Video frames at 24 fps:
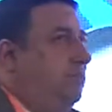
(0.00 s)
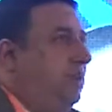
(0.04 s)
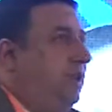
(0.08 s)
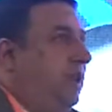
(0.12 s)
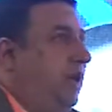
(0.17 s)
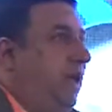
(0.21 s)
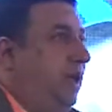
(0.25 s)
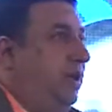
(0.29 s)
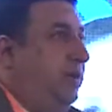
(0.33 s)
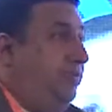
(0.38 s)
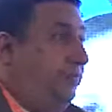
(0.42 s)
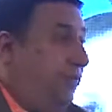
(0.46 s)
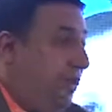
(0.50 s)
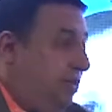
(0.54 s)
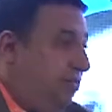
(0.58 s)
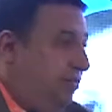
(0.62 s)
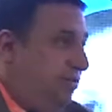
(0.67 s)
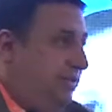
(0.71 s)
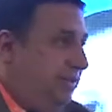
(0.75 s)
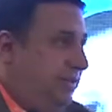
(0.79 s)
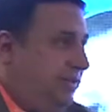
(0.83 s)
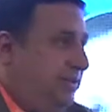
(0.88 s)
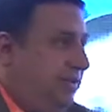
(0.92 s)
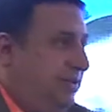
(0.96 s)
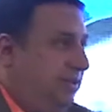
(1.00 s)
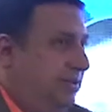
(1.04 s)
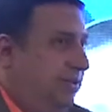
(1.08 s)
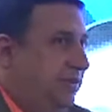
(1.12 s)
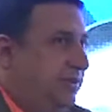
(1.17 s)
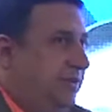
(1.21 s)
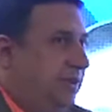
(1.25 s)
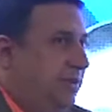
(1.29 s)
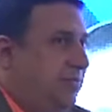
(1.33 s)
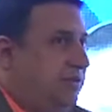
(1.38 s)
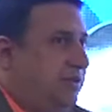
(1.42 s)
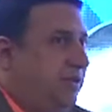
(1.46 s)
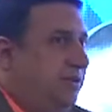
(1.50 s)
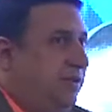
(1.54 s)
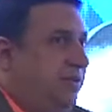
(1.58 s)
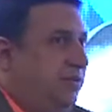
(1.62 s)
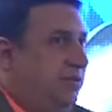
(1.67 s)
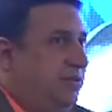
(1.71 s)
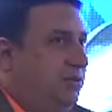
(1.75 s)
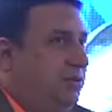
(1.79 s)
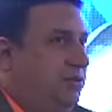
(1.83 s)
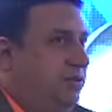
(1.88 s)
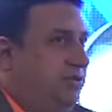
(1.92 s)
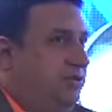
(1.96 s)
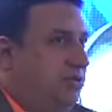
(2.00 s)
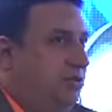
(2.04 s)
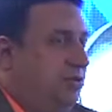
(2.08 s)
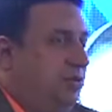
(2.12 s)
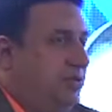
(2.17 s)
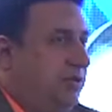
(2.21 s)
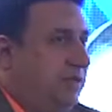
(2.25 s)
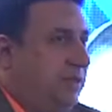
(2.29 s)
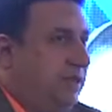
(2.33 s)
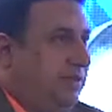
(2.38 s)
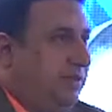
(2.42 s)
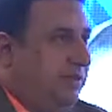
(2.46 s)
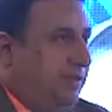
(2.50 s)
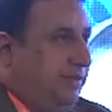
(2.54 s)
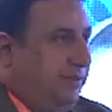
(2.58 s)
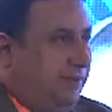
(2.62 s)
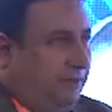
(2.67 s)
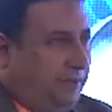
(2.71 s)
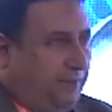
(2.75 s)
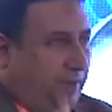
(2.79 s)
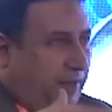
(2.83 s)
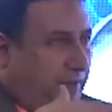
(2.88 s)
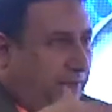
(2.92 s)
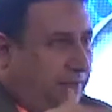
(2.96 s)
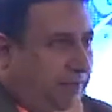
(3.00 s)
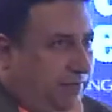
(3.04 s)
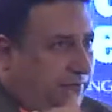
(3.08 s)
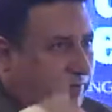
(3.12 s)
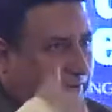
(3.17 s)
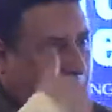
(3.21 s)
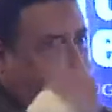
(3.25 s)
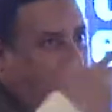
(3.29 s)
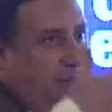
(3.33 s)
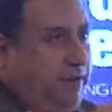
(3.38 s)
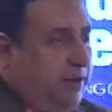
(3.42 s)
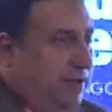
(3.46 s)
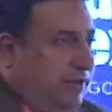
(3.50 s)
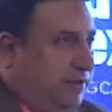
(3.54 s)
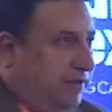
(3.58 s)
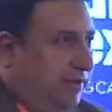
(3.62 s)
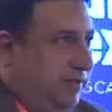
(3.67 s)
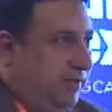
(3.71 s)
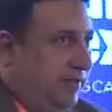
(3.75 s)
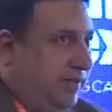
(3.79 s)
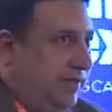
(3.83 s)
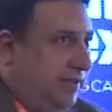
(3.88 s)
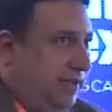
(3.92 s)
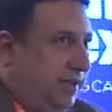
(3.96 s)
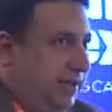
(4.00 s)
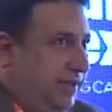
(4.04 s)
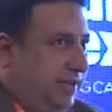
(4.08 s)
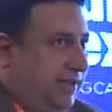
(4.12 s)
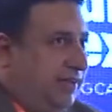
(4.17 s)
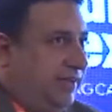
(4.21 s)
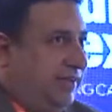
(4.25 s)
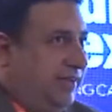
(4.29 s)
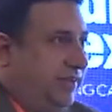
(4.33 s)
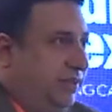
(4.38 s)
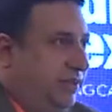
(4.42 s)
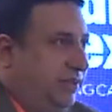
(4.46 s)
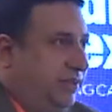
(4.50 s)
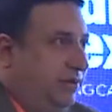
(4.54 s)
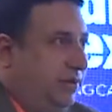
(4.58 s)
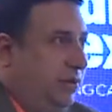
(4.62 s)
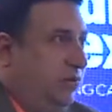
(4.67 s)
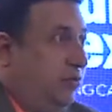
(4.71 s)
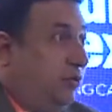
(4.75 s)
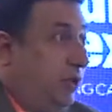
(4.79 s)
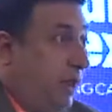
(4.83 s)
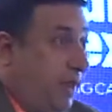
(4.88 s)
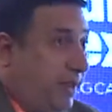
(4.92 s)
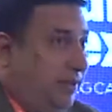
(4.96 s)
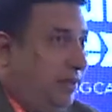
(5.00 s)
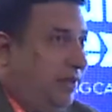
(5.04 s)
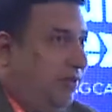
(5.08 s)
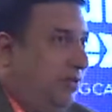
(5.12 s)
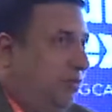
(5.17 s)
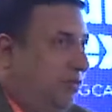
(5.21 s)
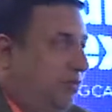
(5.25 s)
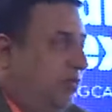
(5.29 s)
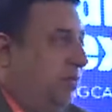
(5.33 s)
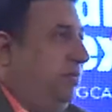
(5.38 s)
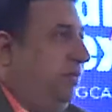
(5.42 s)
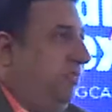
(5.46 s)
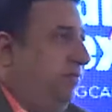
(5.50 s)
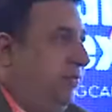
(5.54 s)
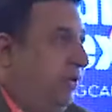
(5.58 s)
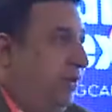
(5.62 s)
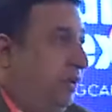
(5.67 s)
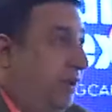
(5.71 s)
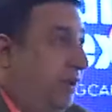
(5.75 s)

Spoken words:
I found this year something which is good, that if it created next year or added, it will be very